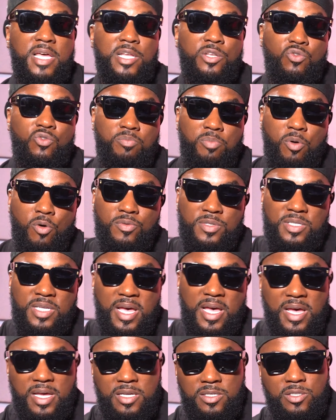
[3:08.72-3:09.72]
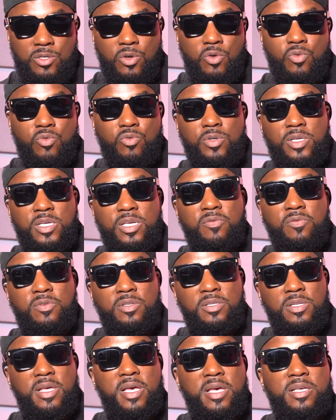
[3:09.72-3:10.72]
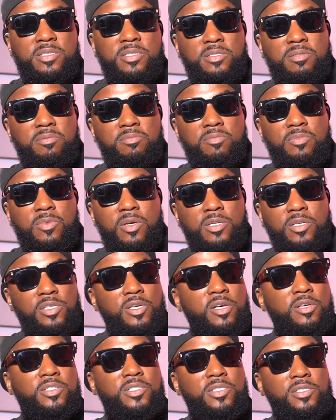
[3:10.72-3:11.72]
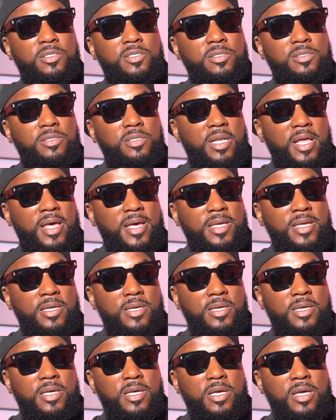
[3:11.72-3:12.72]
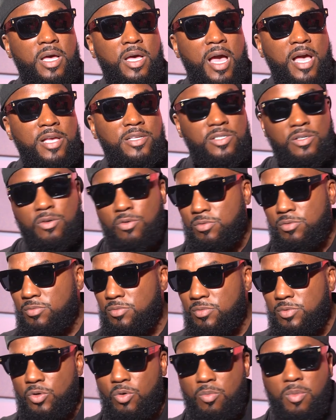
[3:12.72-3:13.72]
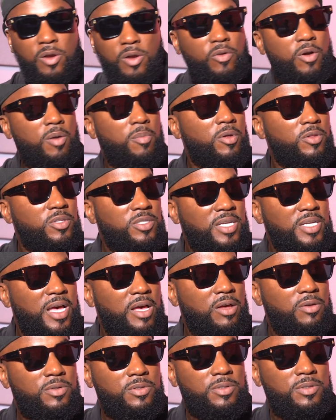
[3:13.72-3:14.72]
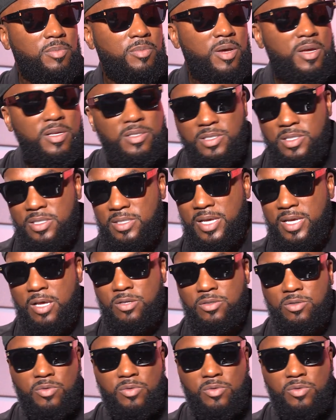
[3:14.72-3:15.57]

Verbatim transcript: I knew both sides. So even as a youngster, like I used to go, you know, my grandmother's house, my auntie's house.